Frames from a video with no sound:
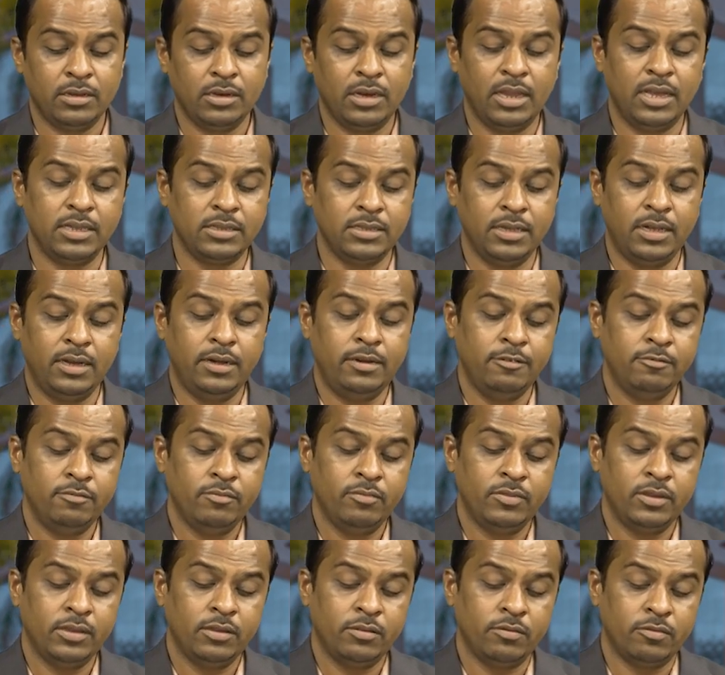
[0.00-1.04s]
Like that,
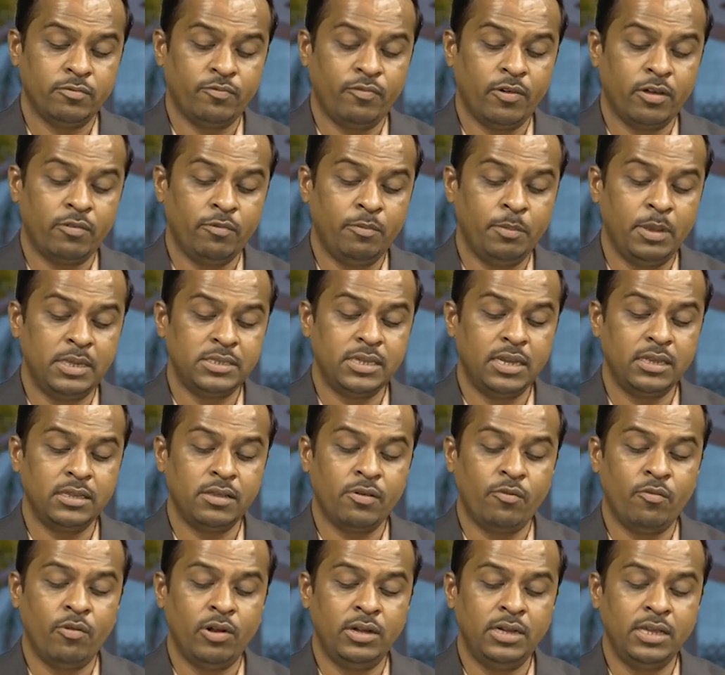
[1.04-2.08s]
for
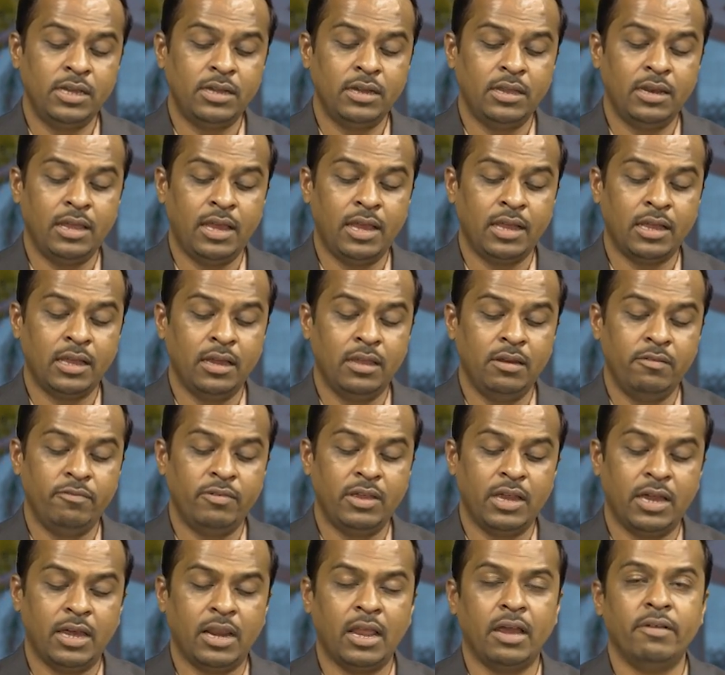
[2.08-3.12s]
measuring a vertical angle,
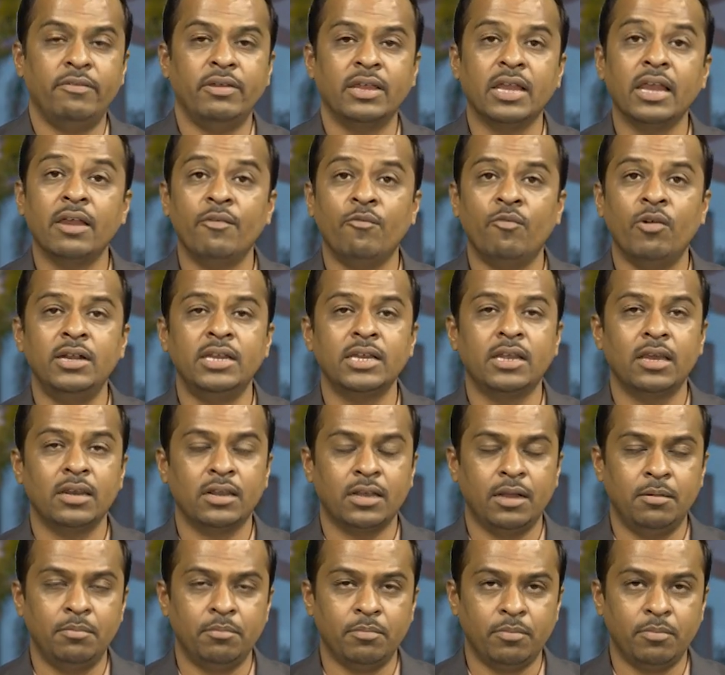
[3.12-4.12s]
we are having a vertical